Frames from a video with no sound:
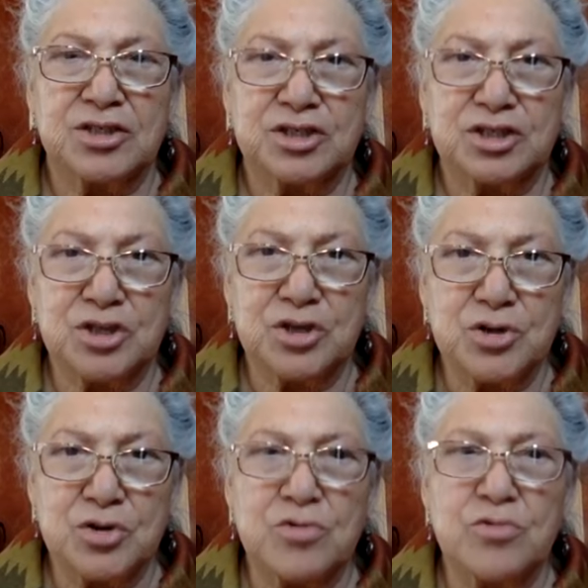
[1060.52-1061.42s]

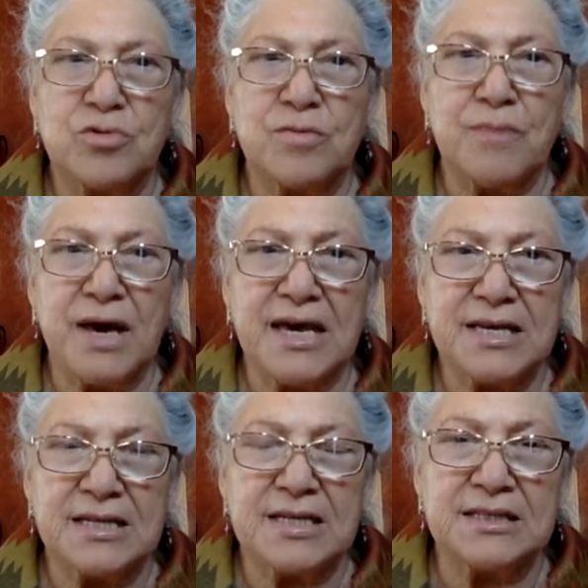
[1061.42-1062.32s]
To make
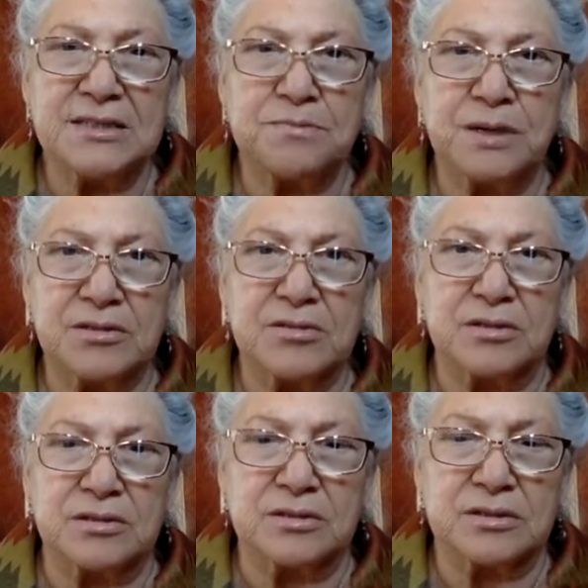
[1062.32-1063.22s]
these
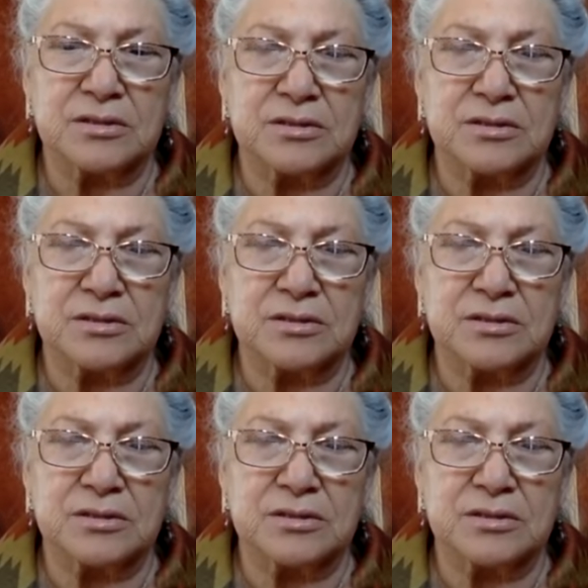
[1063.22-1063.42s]
bundles,